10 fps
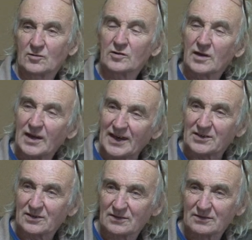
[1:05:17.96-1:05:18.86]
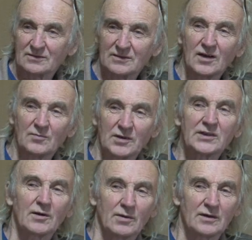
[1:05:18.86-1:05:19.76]
Not let. Uh, ah,
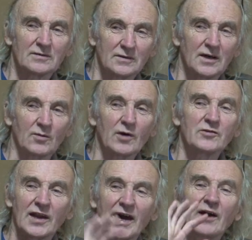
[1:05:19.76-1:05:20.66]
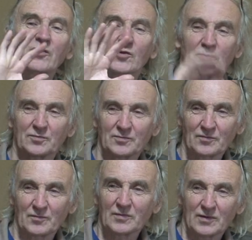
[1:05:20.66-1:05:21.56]
mitewa. Ah, I won't allow you.
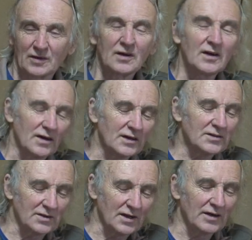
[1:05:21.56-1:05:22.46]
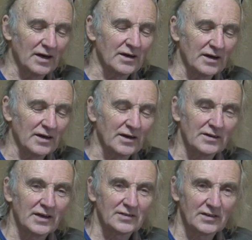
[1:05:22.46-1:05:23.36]
Yeah, I see. Oh, yeah, yeah, yeah.
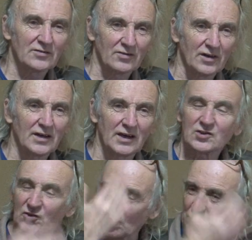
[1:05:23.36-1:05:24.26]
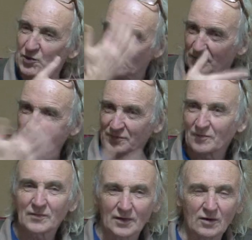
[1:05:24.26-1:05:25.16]
Yes, that's right. Yeah, it stops you.
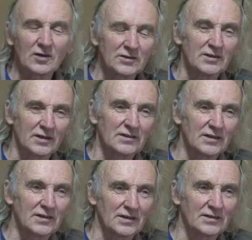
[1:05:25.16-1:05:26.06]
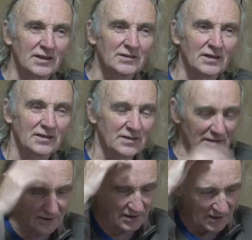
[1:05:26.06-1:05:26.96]
Oh, did it, did it, did it,
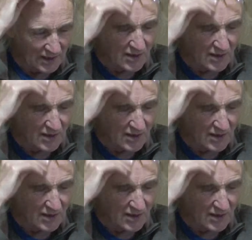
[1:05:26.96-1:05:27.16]
did